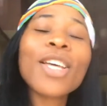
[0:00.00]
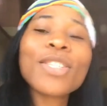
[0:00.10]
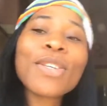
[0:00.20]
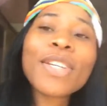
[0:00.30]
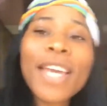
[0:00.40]

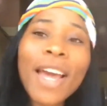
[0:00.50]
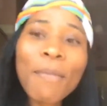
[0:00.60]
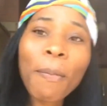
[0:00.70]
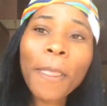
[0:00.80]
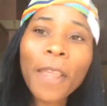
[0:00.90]
So yeah,
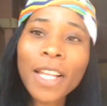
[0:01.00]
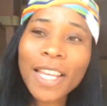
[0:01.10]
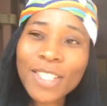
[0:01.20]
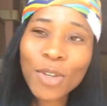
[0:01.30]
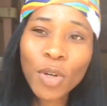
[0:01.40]

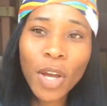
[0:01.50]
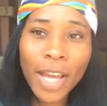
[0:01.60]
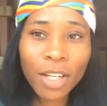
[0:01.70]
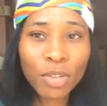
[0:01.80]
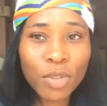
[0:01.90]
let's go
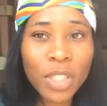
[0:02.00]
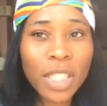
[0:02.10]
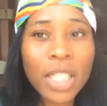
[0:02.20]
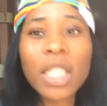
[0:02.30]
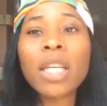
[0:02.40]
and do
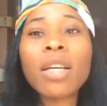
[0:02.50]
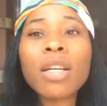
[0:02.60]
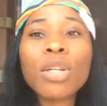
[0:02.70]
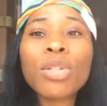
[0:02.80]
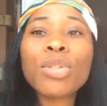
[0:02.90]
the
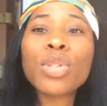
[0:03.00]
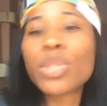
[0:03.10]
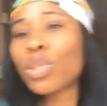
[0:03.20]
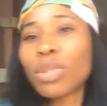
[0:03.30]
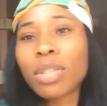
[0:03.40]

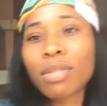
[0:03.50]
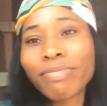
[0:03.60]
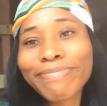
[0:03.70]
shoot.